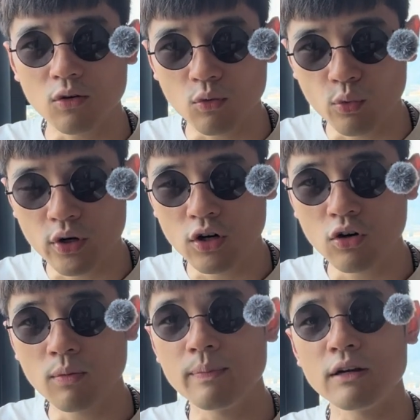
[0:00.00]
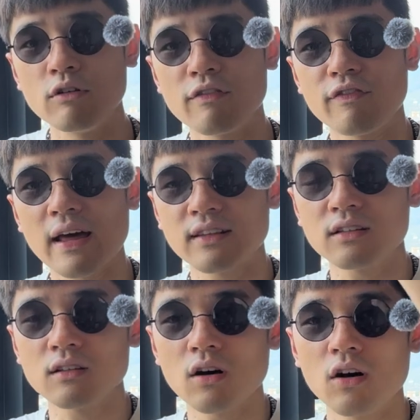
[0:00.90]
will be
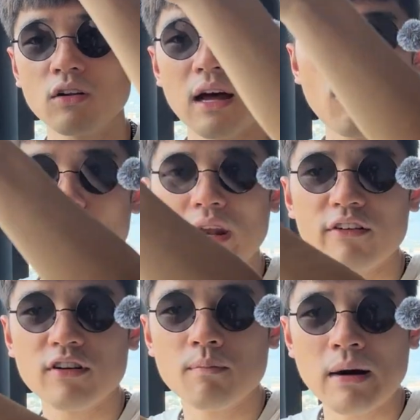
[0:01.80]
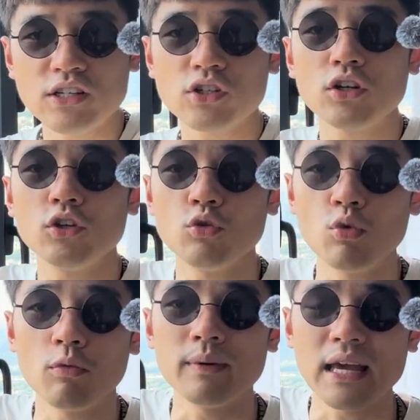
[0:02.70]
reflected on whatever much you
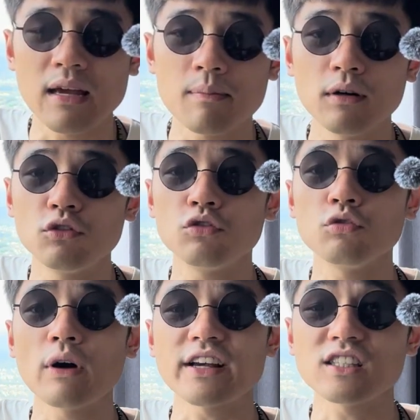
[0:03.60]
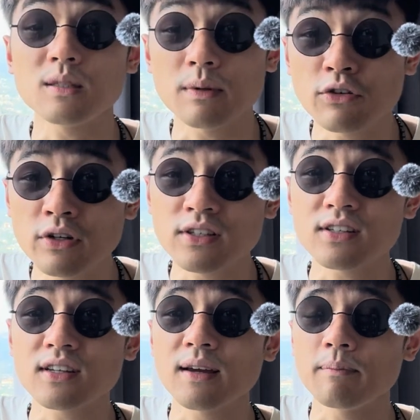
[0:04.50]
will be able to
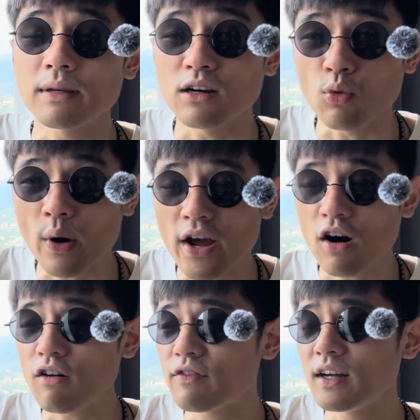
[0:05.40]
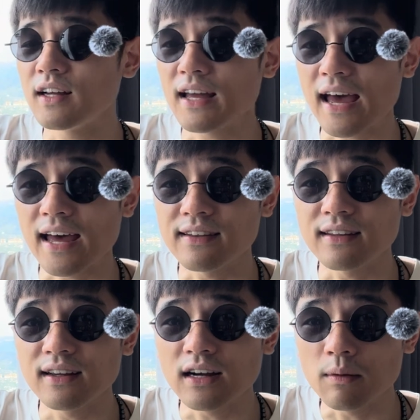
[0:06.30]
experience, be aware of, and
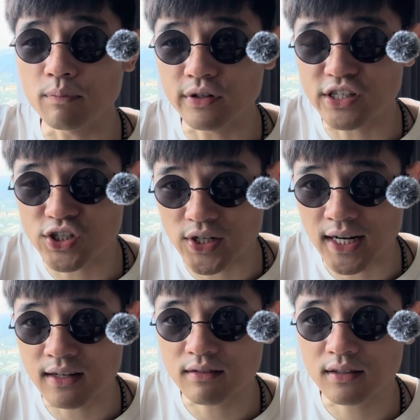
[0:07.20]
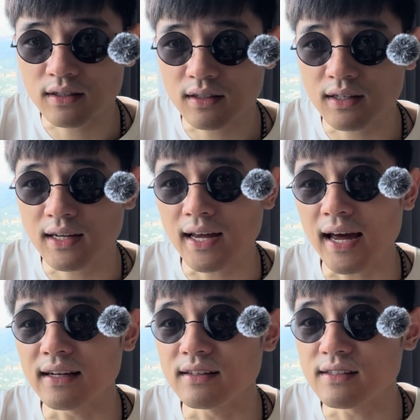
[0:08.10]
appreciate
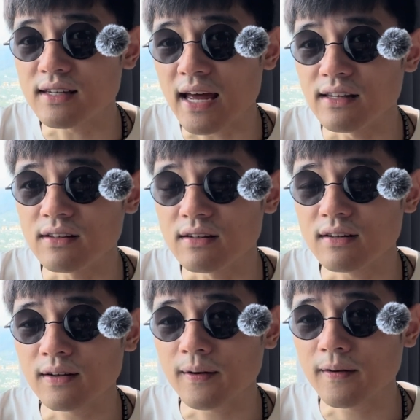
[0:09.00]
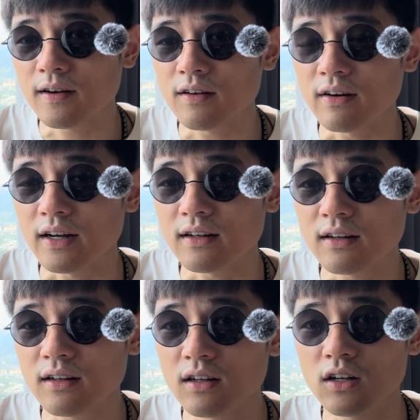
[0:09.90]
at this end, right?
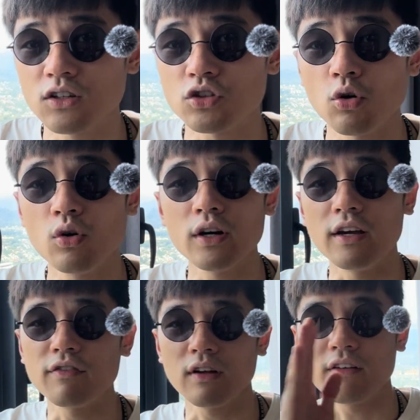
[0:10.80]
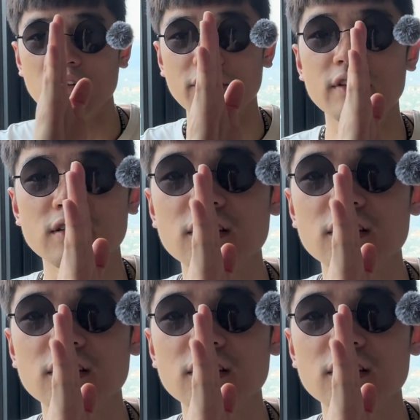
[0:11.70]
So if this